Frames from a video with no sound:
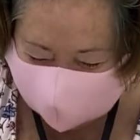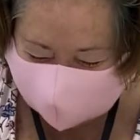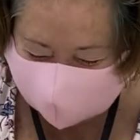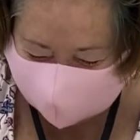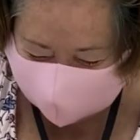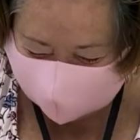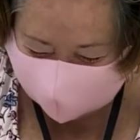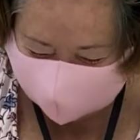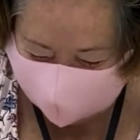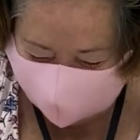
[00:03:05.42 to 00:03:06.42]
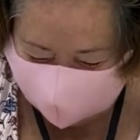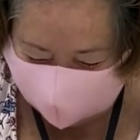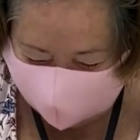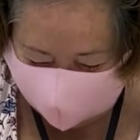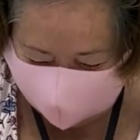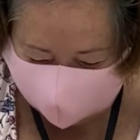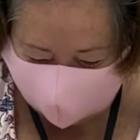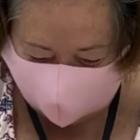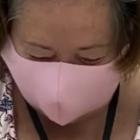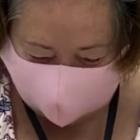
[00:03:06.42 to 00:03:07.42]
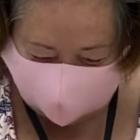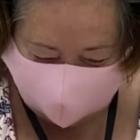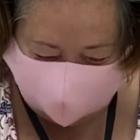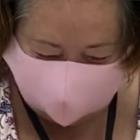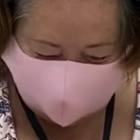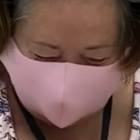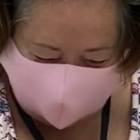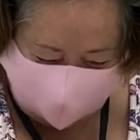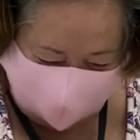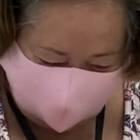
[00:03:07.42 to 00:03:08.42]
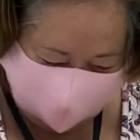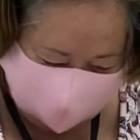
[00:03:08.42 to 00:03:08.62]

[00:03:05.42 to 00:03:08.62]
she does have really cute stuff. I love her stuff.